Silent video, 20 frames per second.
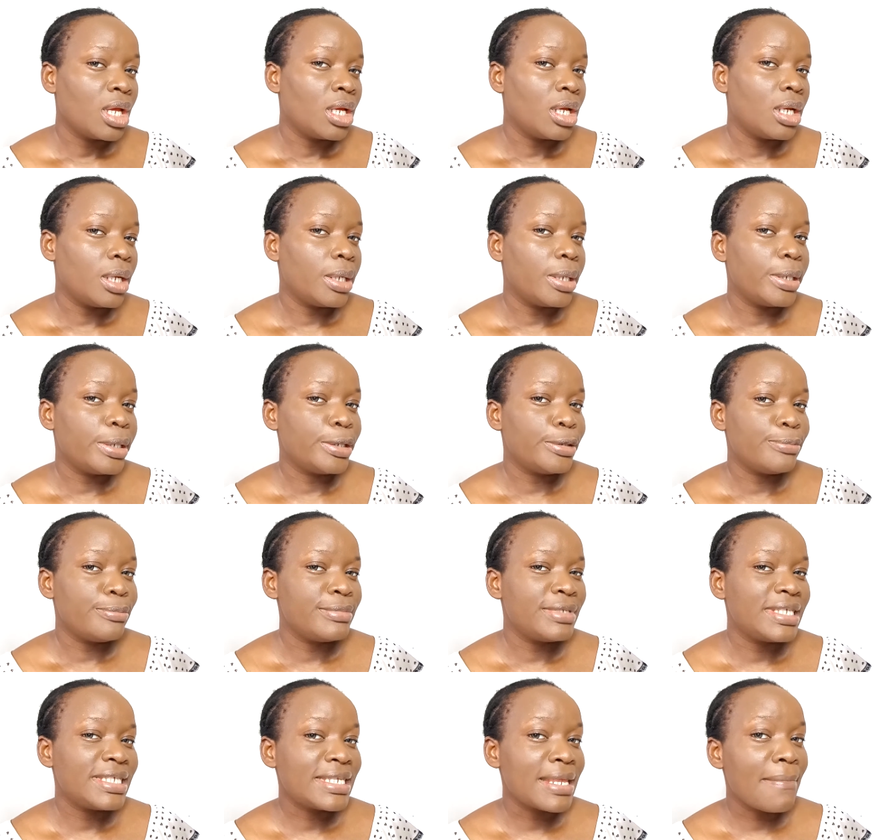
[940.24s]

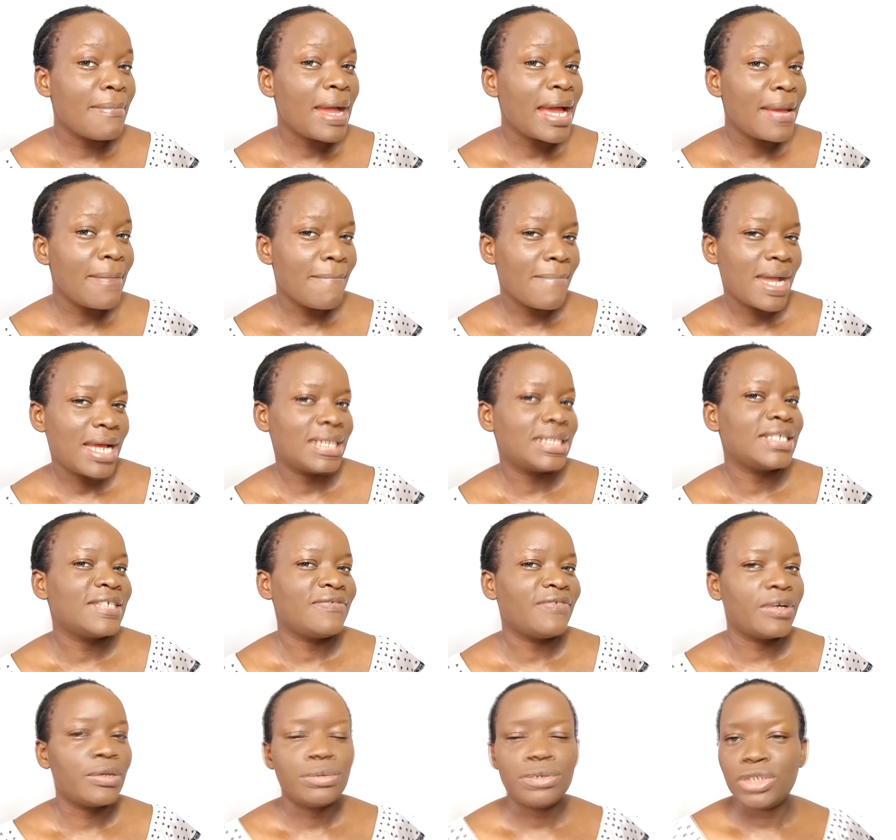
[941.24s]
semi-matte
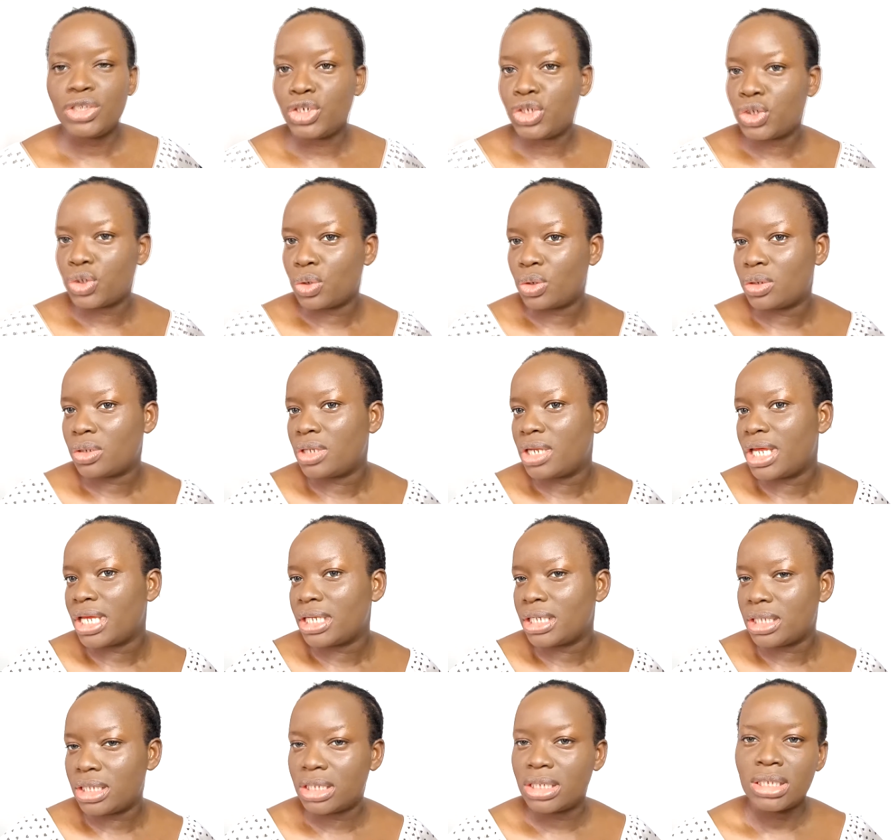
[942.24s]
foundation.
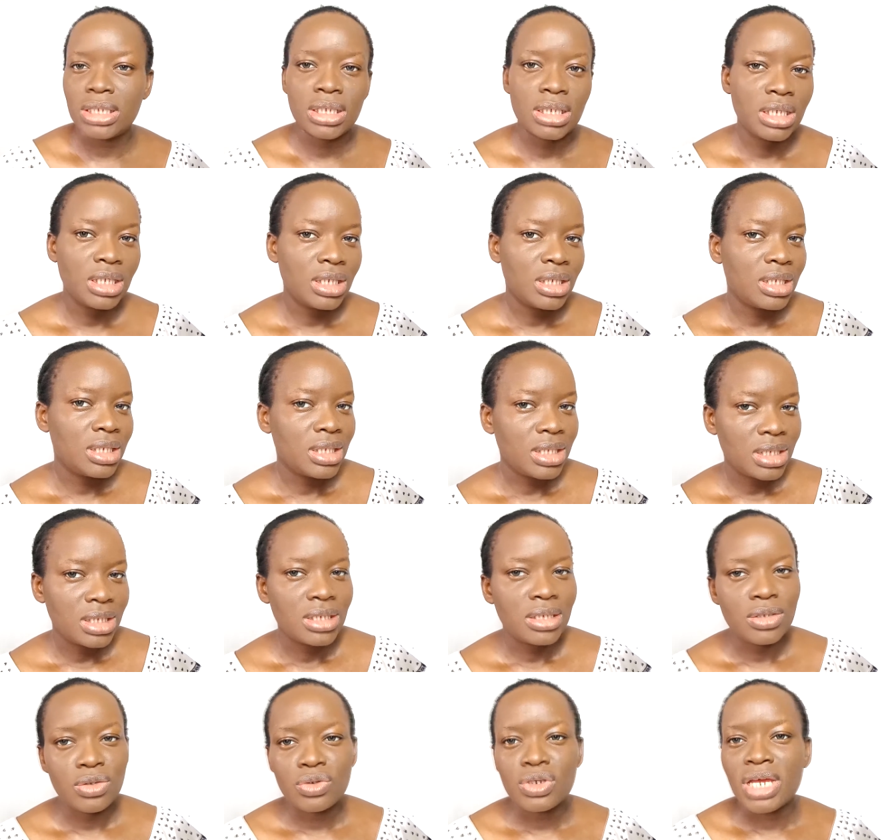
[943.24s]
Like,
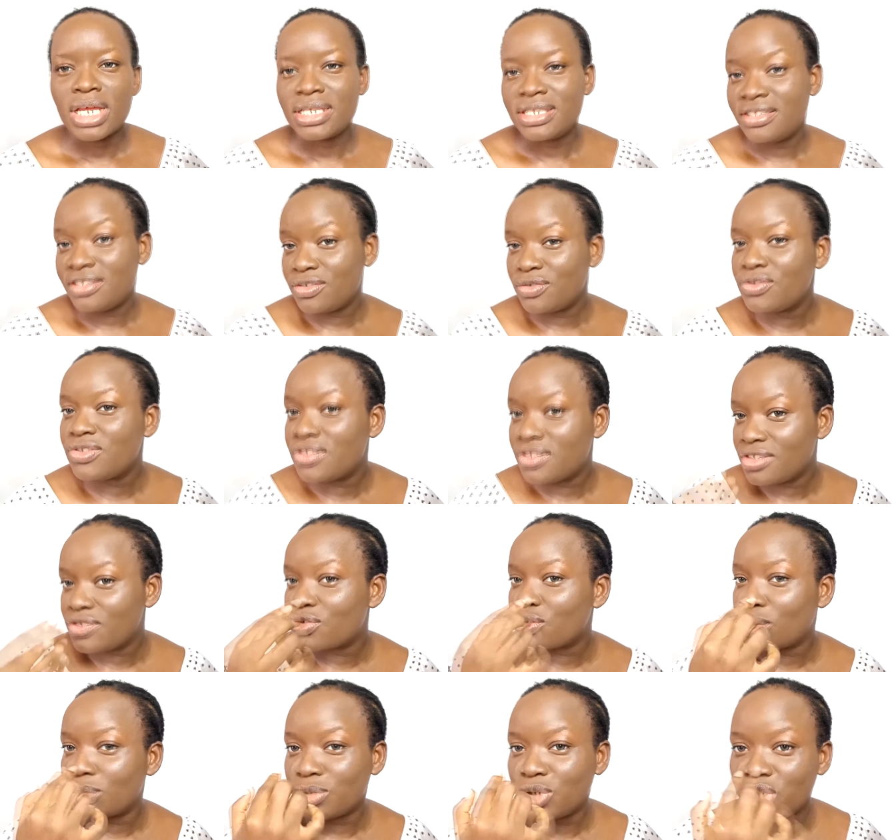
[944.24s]
you can still see
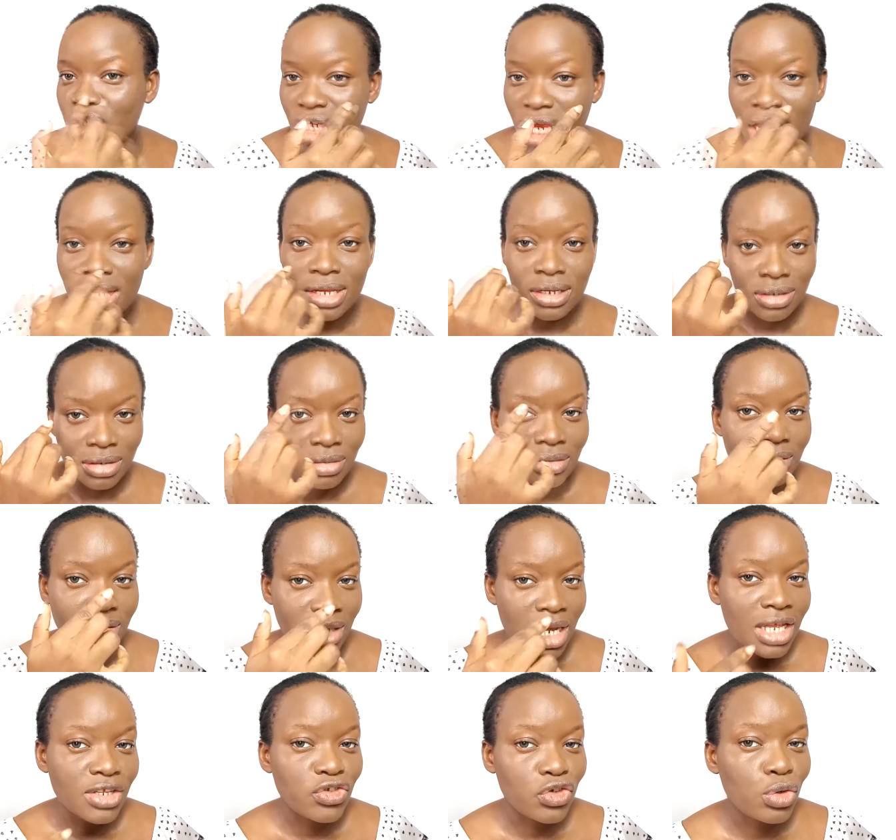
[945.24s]
some shine
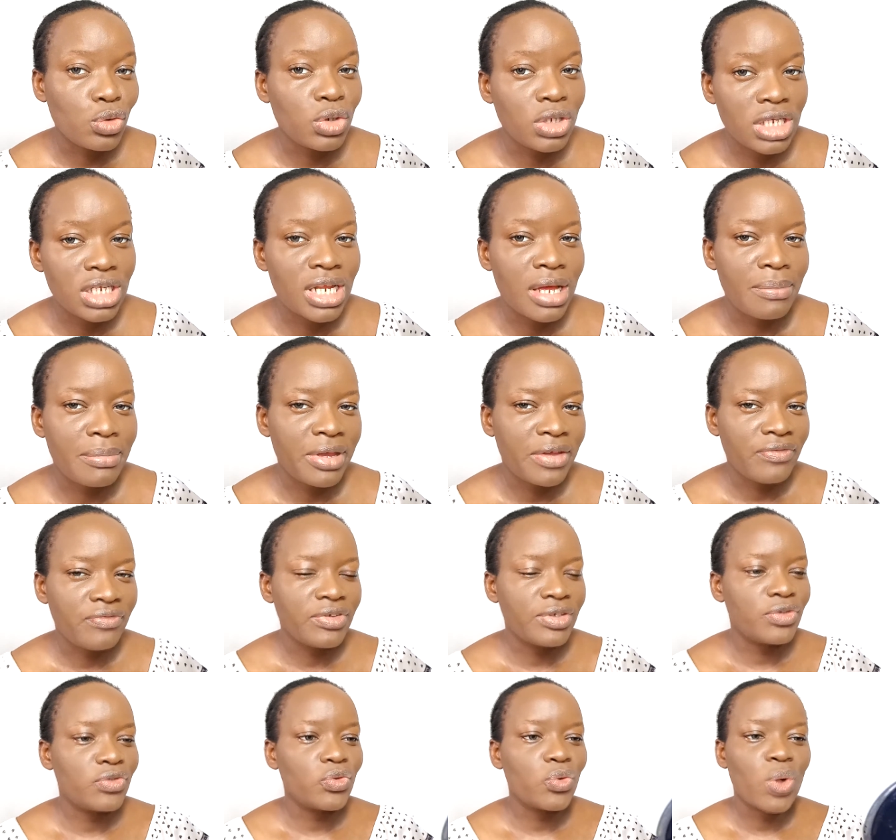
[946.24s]
as you're looking at my
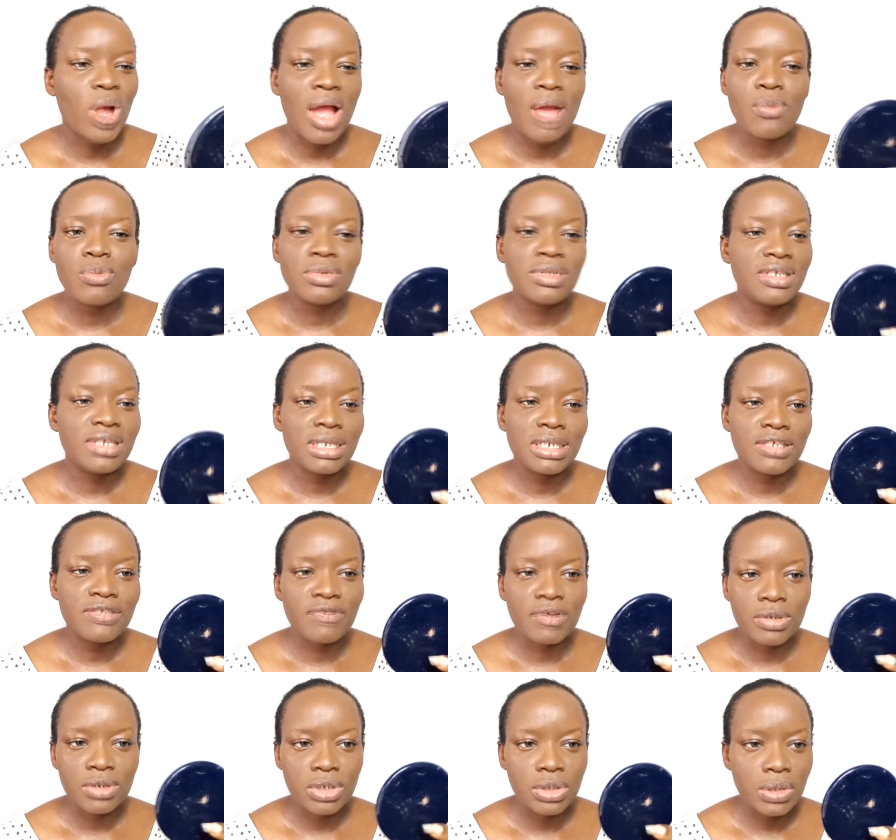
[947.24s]
face. So I wouldn't say this
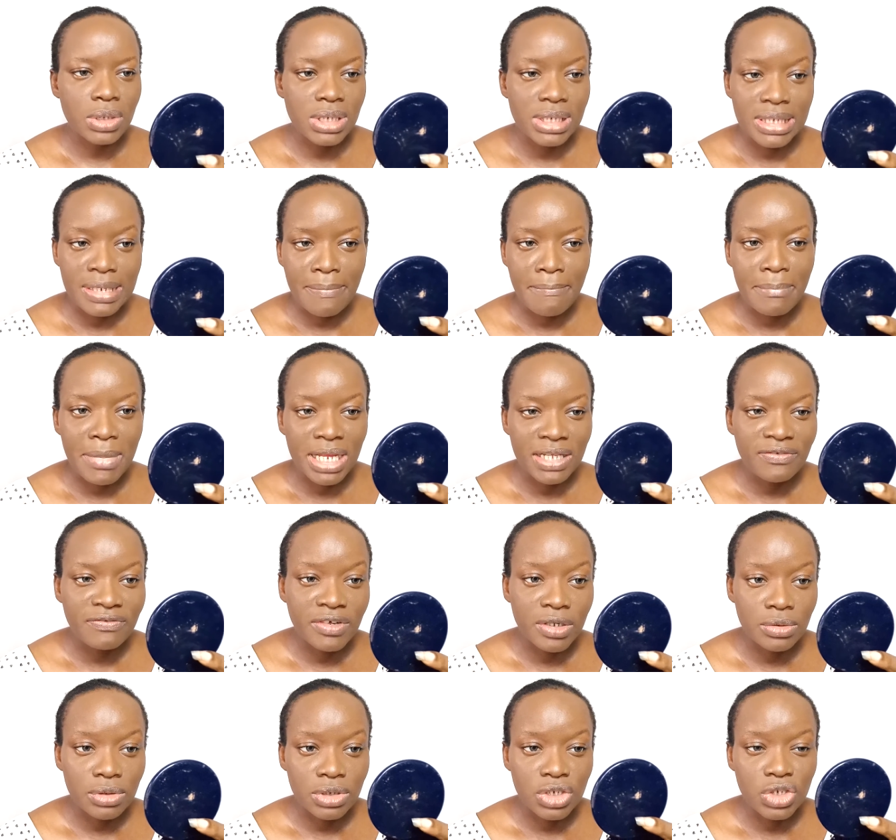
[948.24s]
foundation is a matte
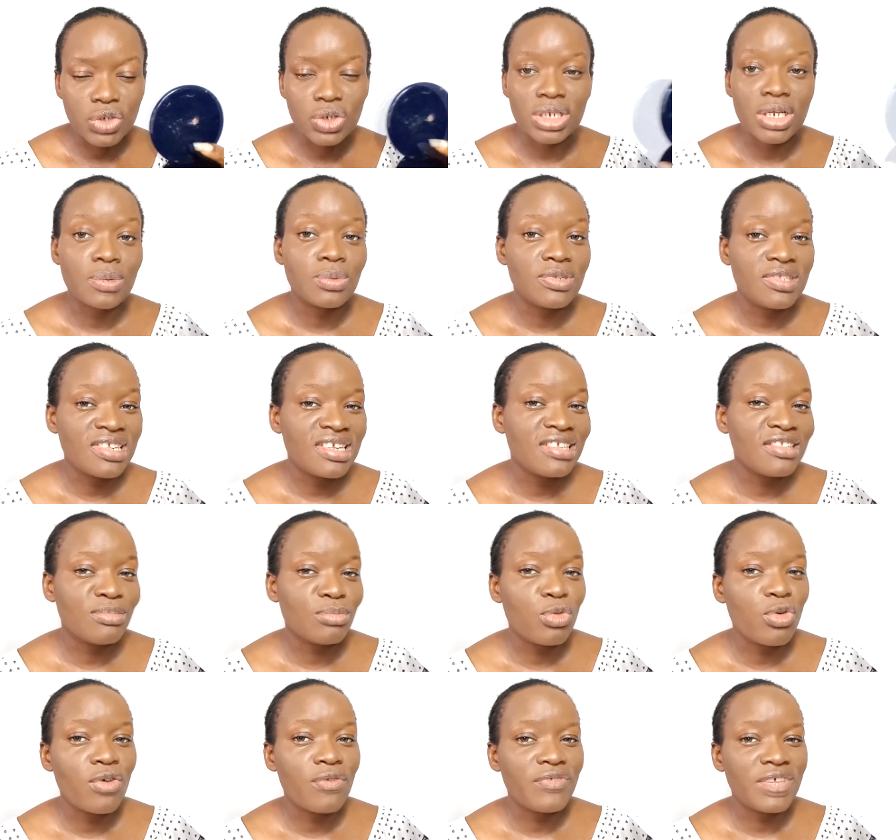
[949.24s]
foundation. I would say it's
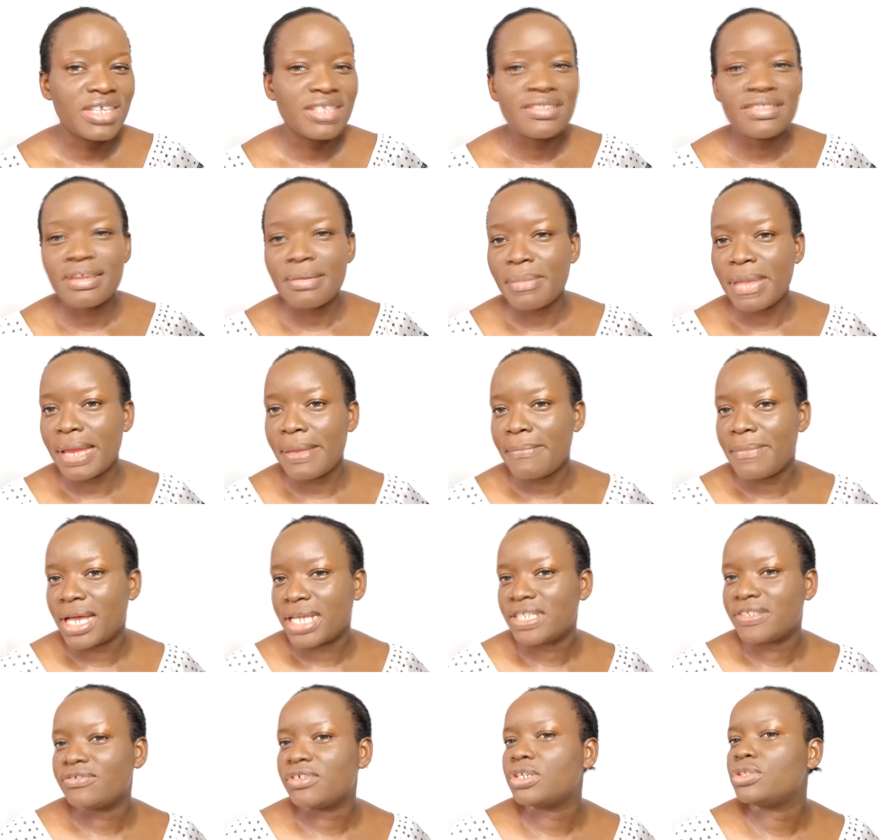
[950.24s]
more of a
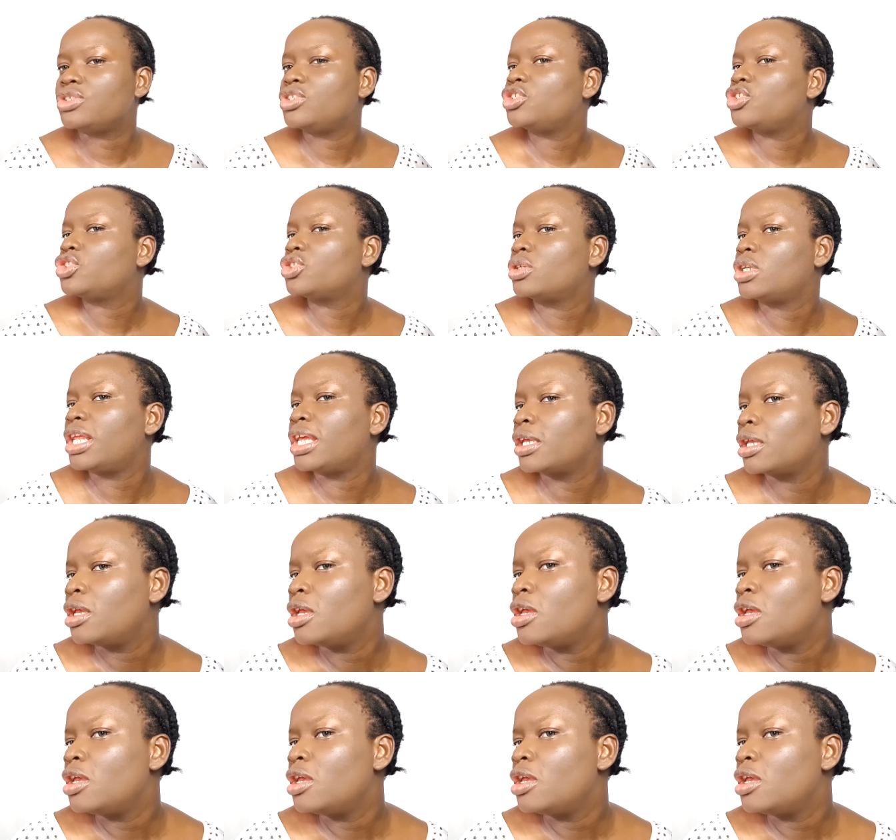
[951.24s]
semi-matte foundation. Like,